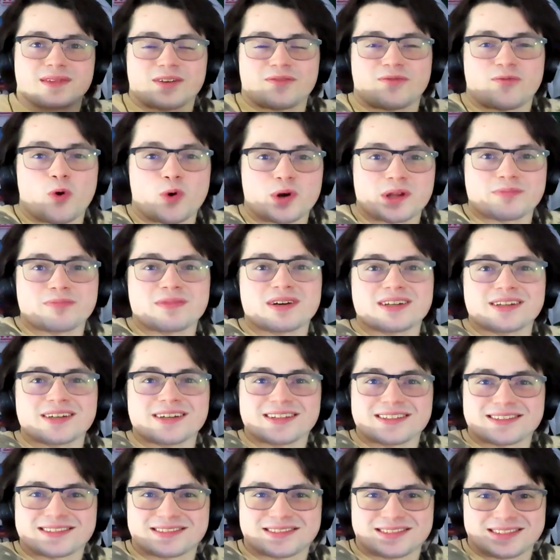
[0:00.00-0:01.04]
40
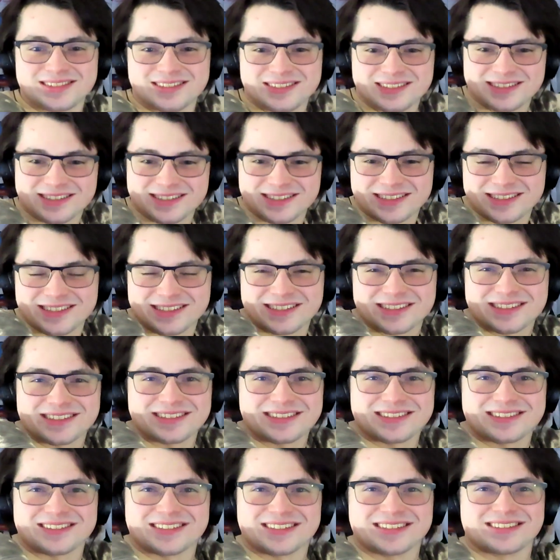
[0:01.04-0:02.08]
minutes.
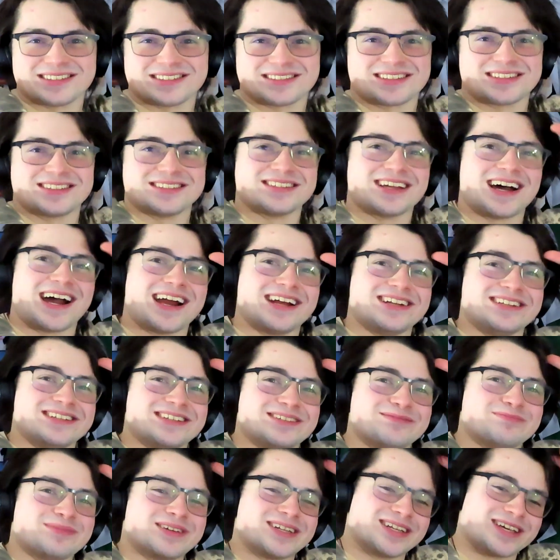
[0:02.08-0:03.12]
This is a
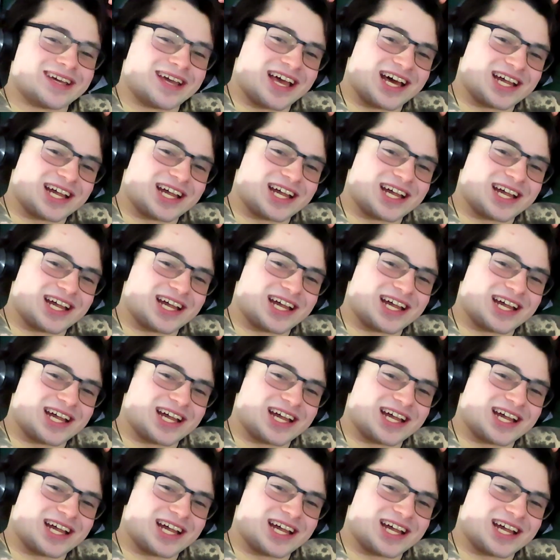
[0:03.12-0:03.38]
90 minute